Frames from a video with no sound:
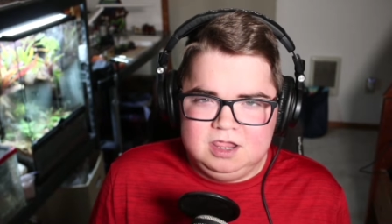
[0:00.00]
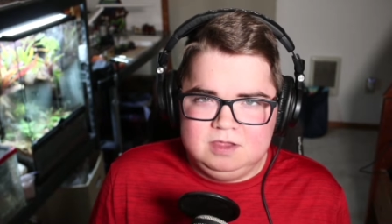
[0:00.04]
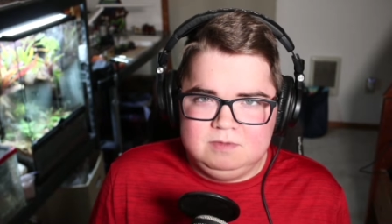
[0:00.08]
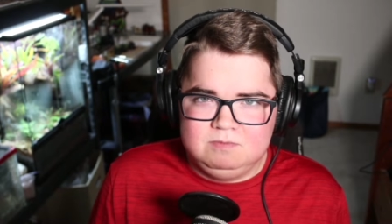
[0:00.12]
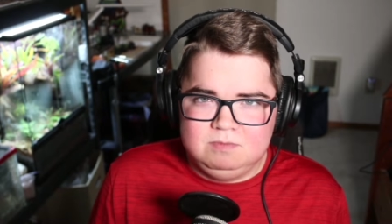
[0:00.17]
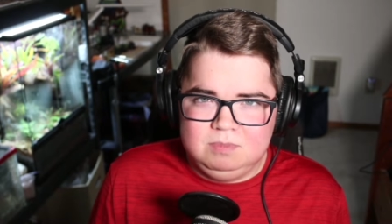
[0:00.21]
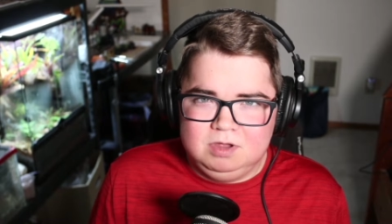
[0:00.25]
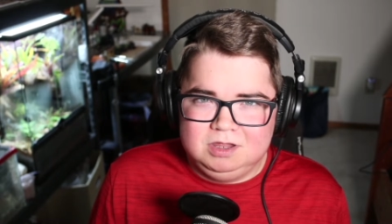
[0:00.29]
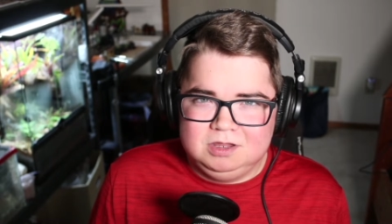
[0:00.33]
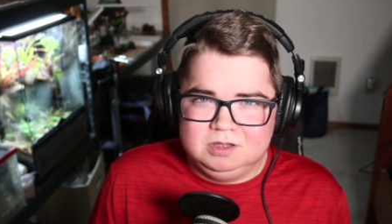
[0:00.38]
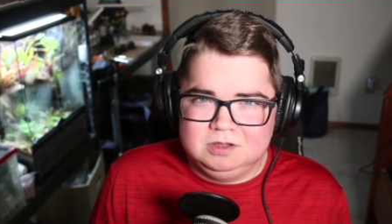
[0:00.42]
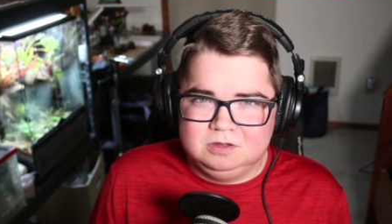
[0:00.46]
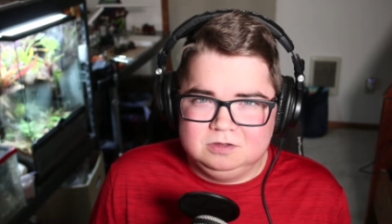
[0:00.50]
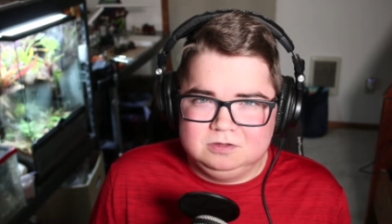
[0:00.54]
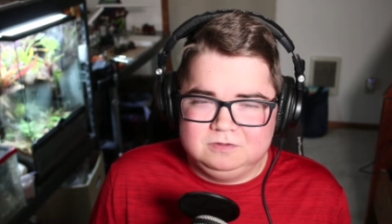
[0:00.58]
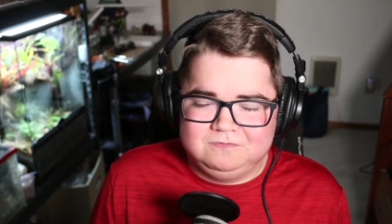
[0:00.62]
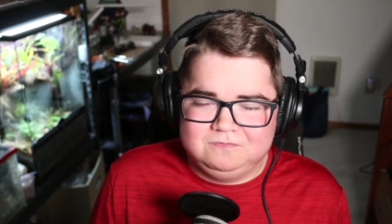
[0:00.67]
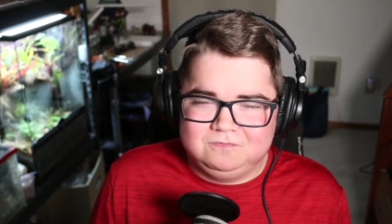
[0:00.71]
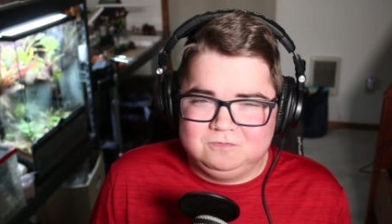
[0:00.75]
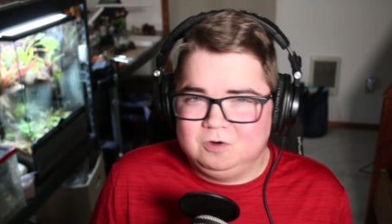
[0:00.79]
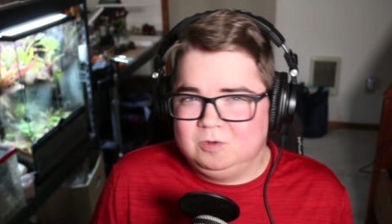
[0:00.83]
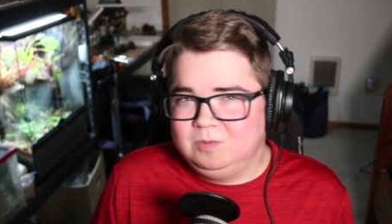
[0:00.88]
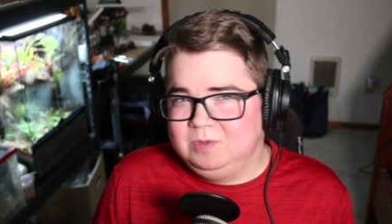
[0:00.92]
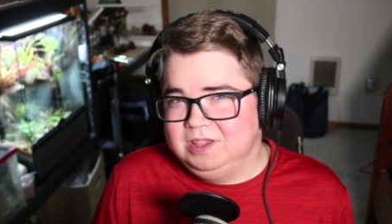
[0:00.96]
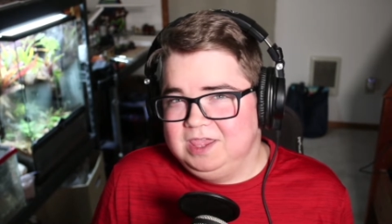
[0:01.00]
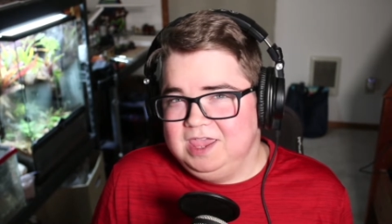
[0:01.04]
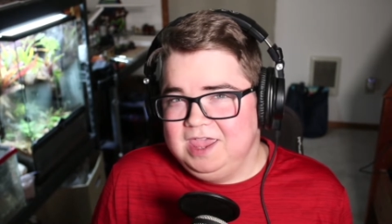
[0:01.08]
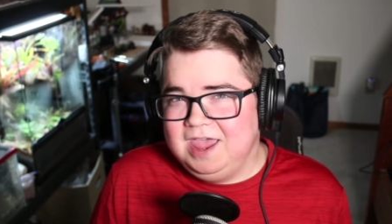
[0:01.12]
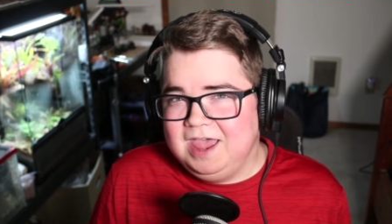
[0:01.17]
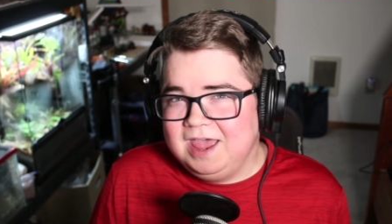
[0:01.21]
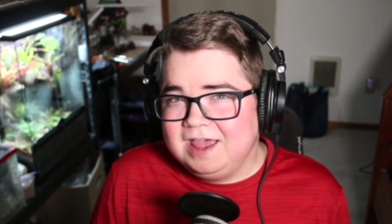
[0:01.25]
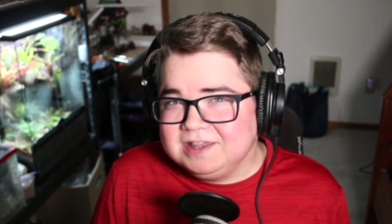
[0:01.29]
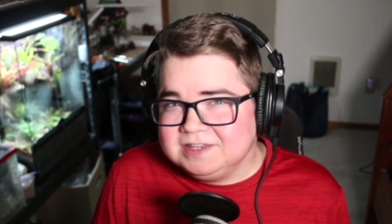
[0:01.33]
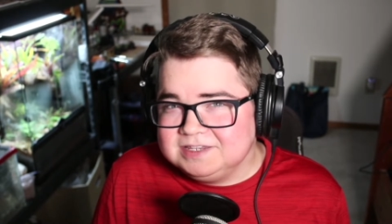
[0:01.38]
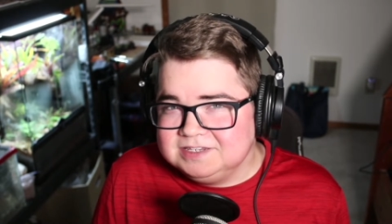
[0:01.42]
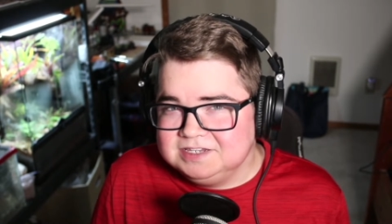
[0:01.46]
mild formic
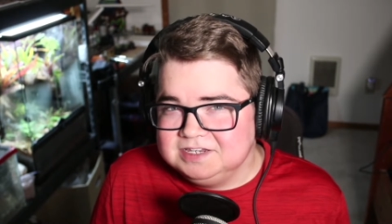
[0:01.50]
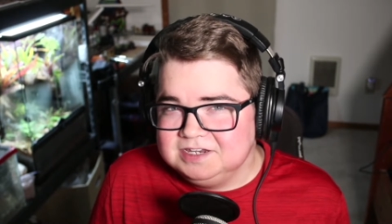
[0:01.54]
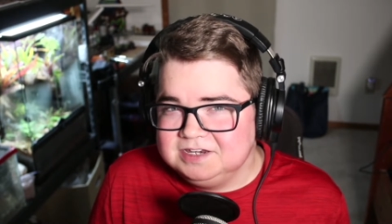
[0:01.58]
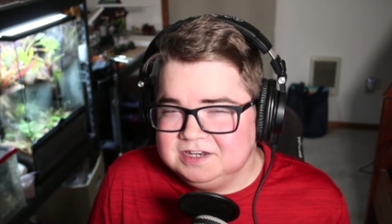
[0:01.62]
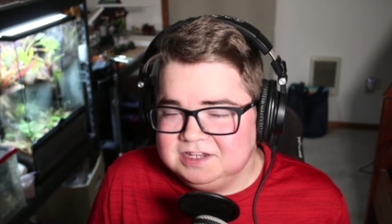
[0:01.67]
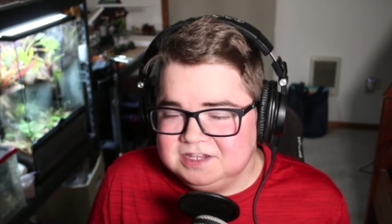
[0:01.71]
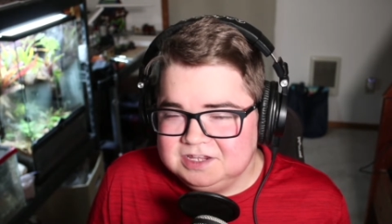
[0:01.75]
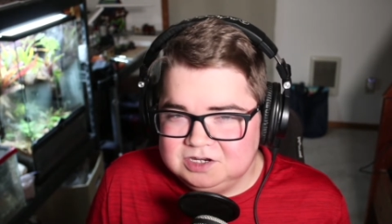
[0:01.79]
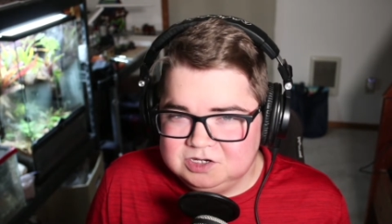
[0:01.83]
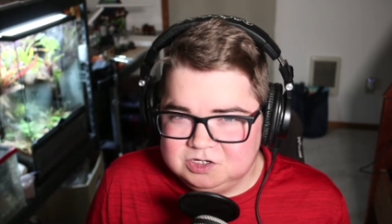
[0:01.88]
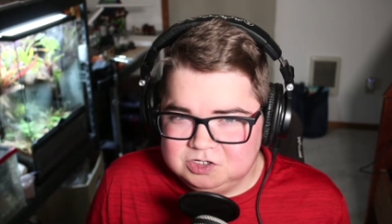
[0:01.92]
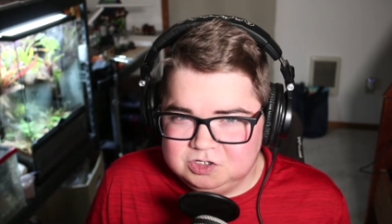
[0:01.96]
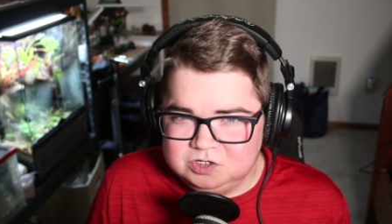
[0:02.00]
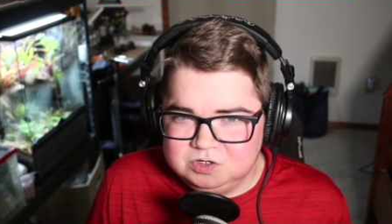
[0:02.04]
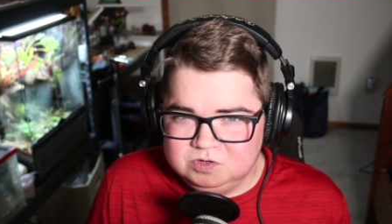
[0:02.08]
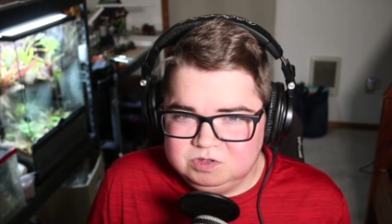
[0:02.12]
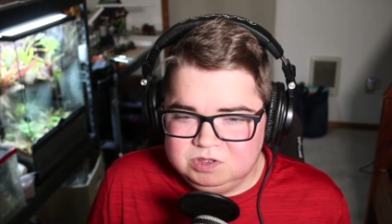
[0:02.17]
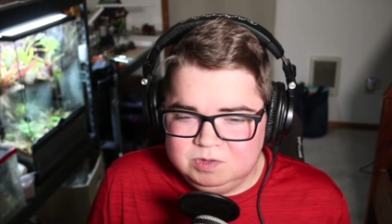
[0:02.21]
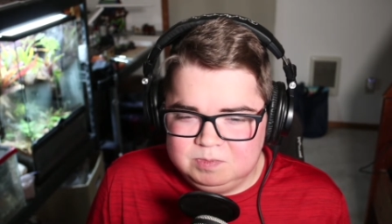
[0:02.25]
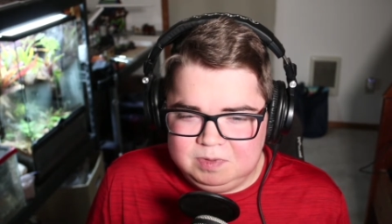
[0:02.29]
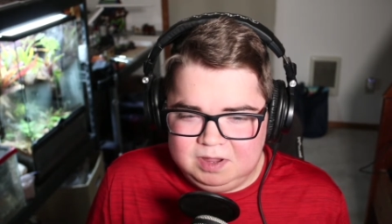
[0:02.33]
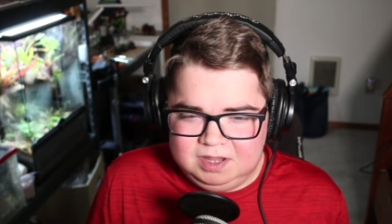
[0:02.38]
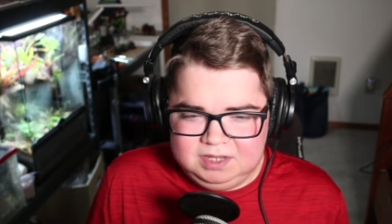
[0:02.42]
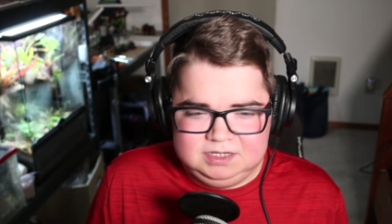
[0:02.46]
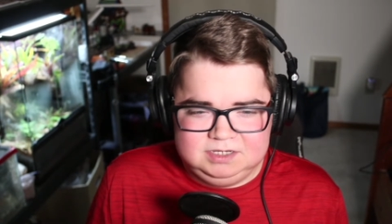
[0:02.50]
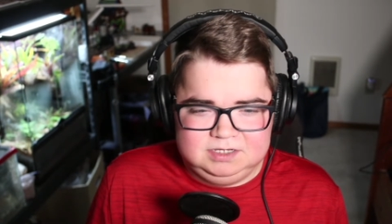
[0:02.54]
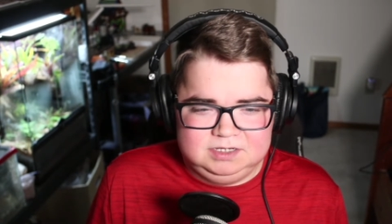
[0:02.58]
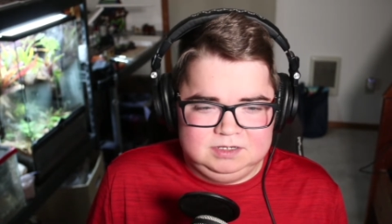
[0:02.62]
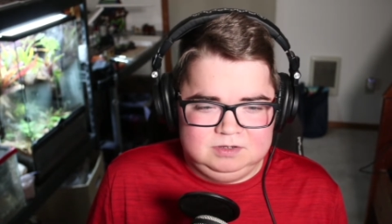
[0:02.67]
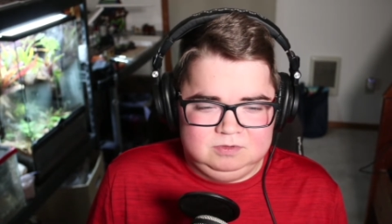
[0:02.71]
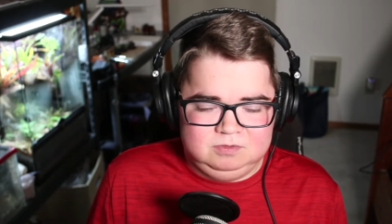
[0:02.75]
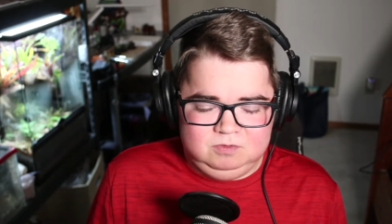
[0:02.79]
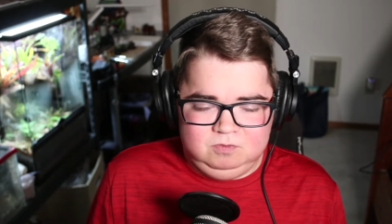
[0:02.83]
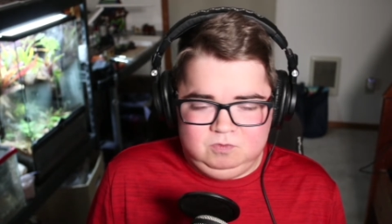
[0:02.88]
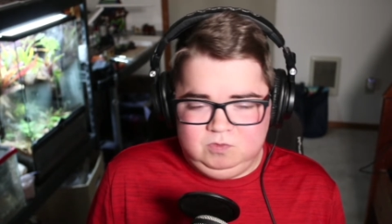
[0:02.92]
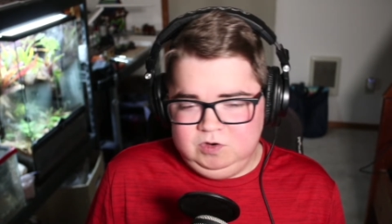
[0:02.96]
acid into the bite
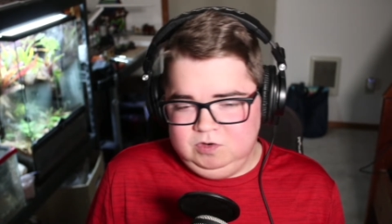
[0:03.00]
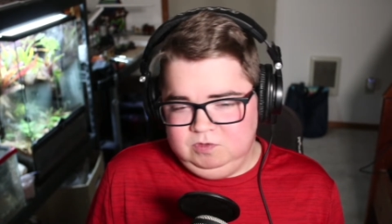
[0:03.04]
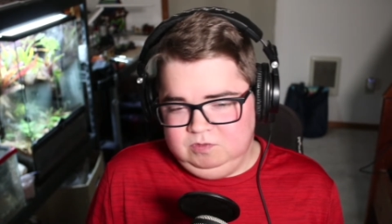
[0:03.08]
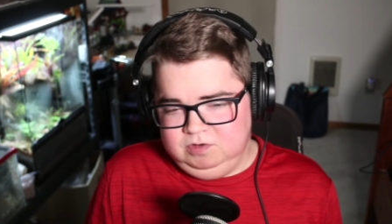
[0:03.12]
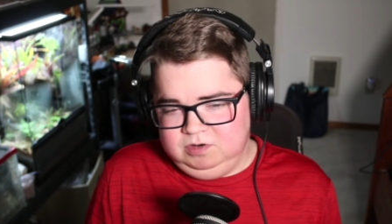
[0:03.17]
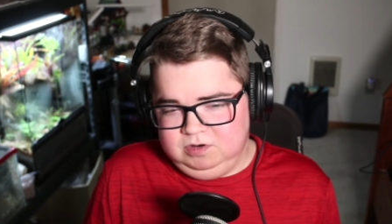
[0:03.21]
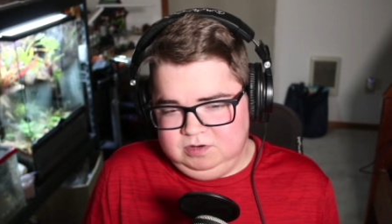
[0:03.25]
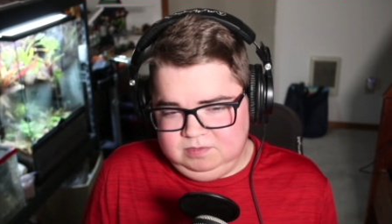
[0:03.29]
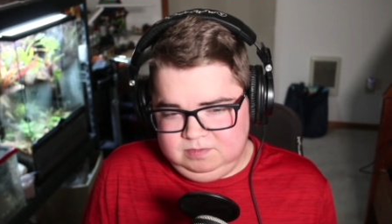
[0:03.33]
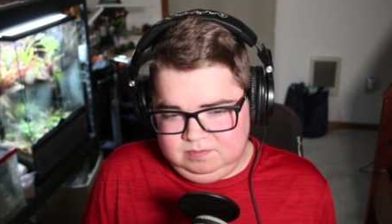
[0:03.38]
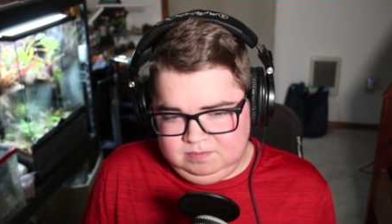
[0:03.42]
wound.